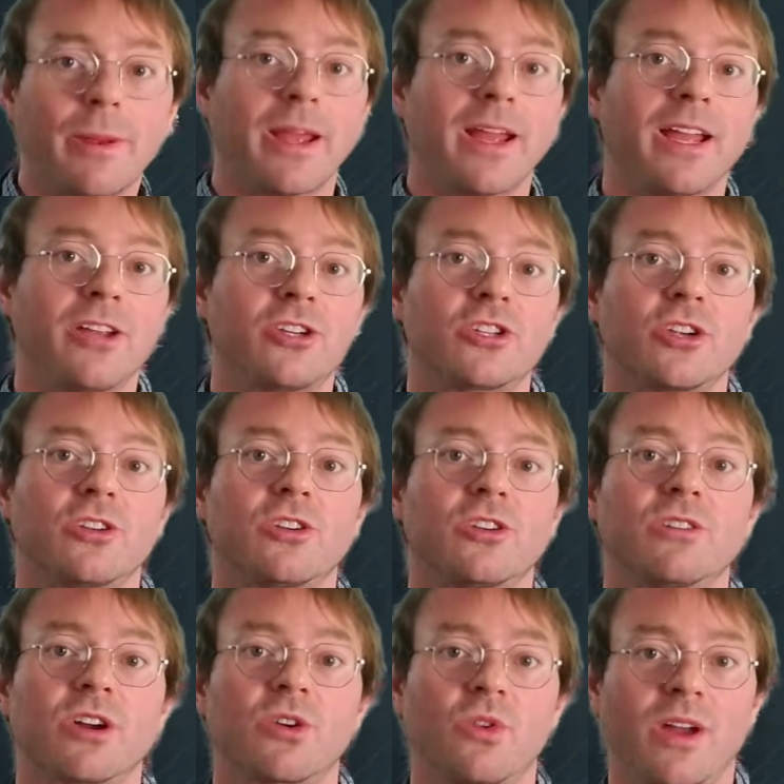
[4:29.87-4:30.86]
page
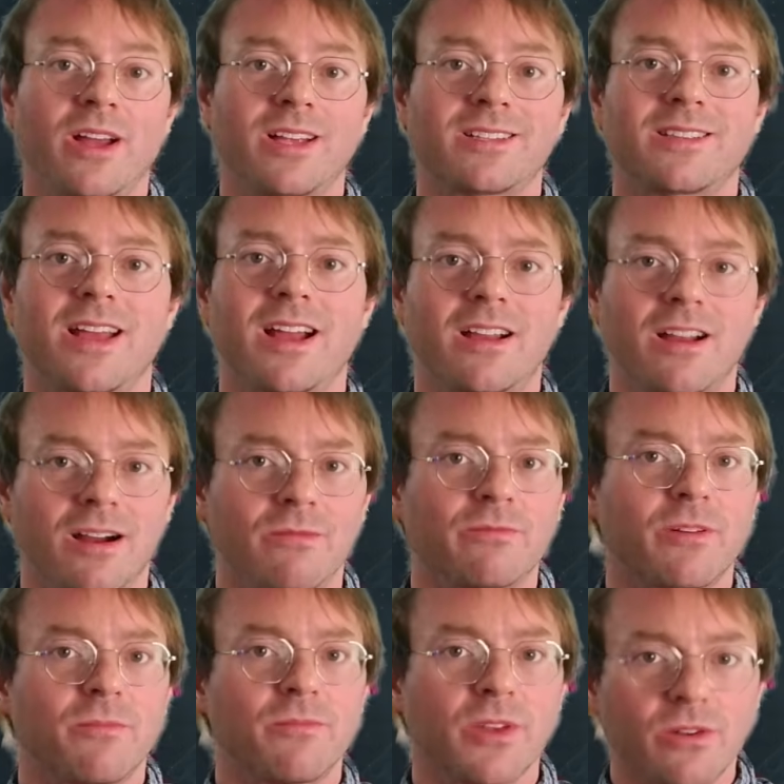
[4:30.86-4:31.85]
to requests that come
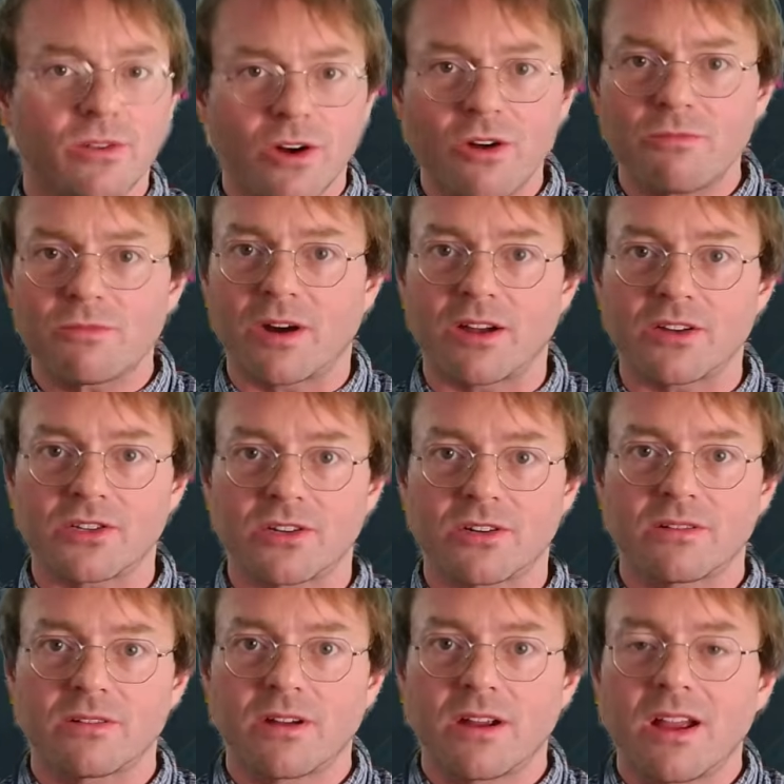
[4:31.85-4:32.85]
from the Chrome
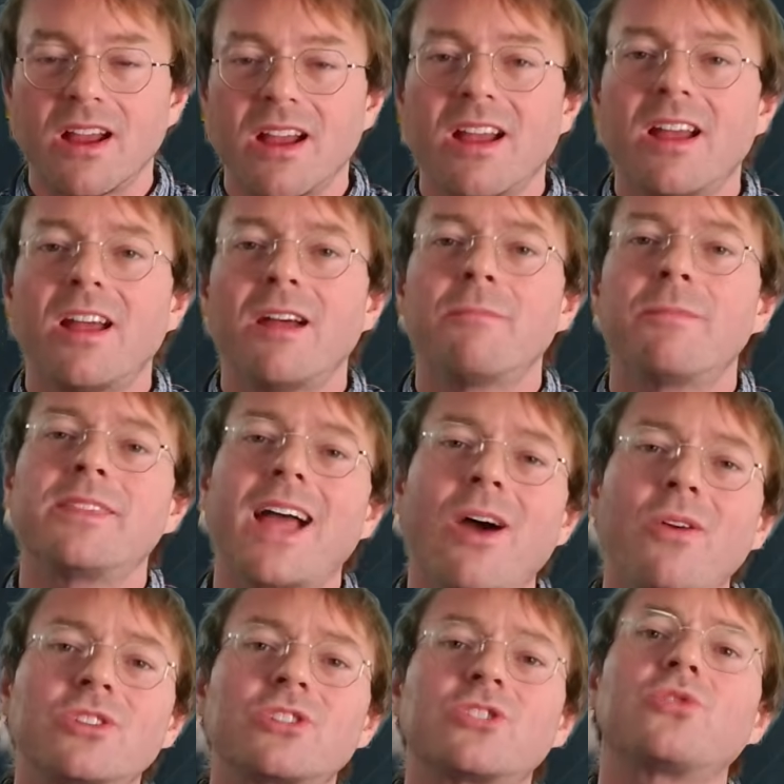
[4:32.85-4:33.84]
browser. But
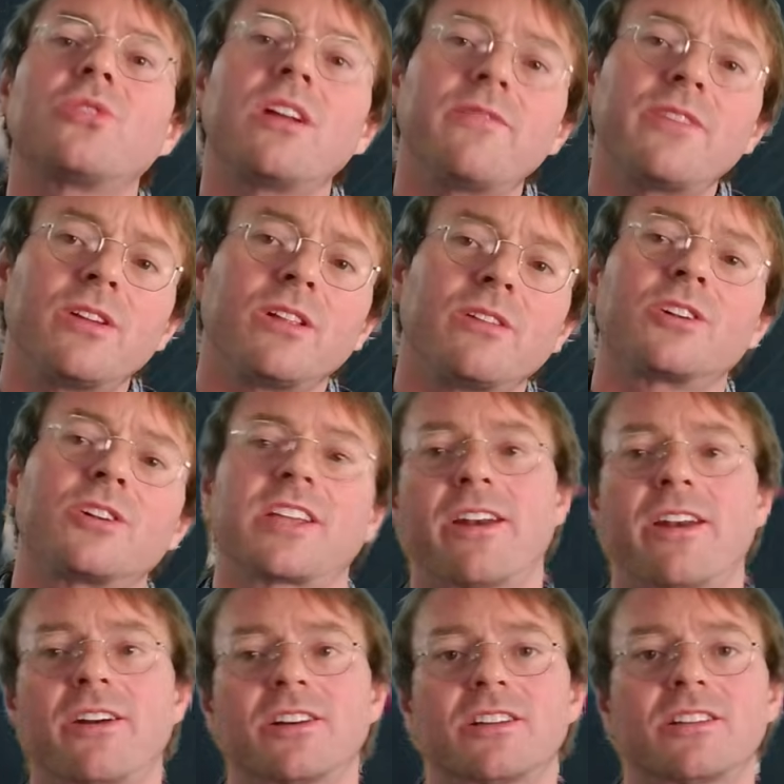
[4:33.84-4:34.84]
that was trivial for
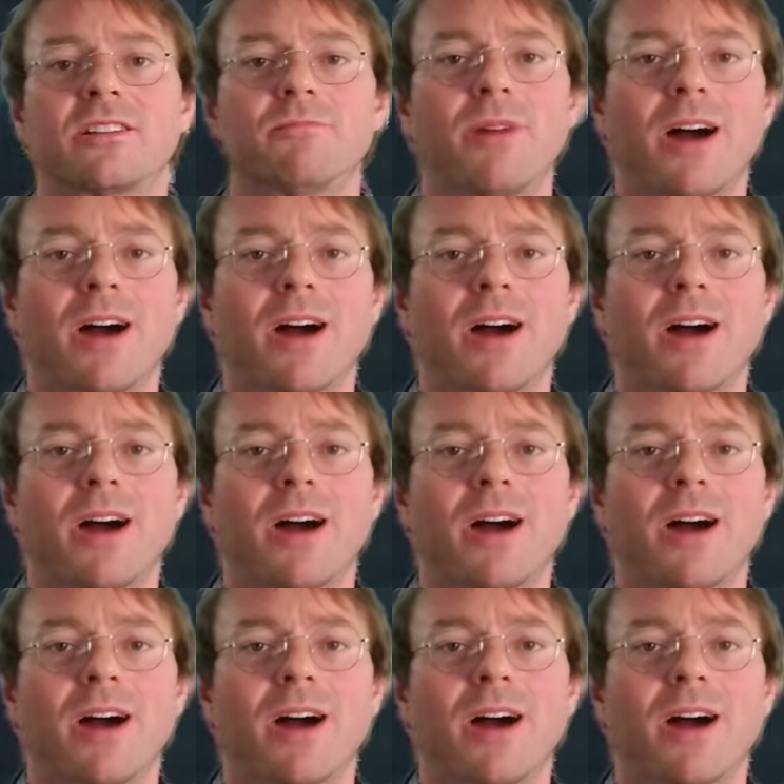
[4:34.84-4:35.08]
scanners to